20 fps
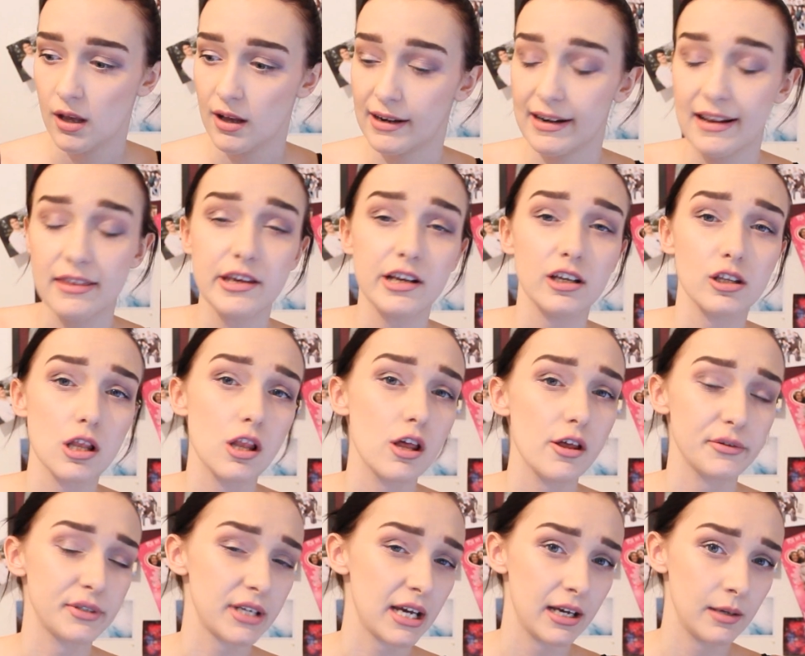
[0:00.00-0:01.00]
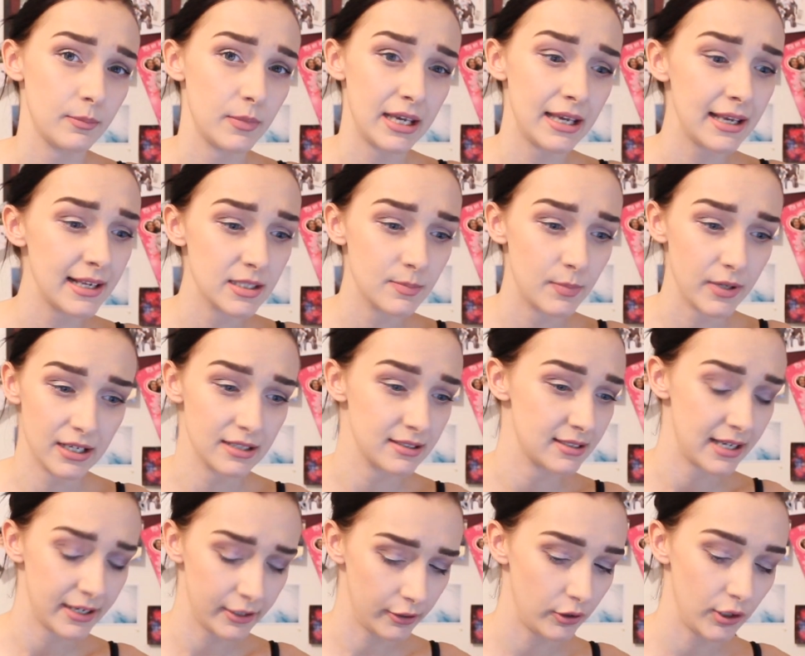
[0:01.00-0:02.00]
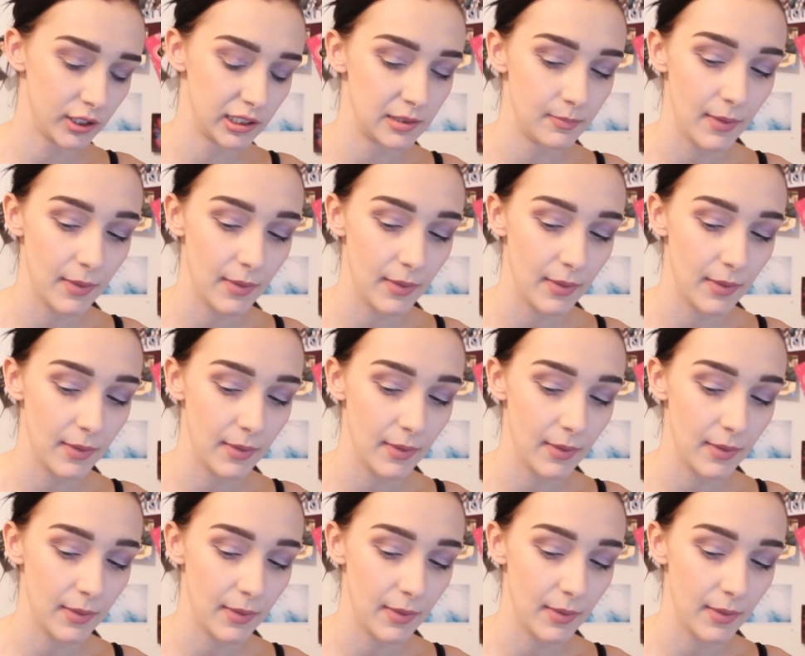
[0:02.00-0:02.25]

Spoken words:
And I think a lot of the time it is because they don't know any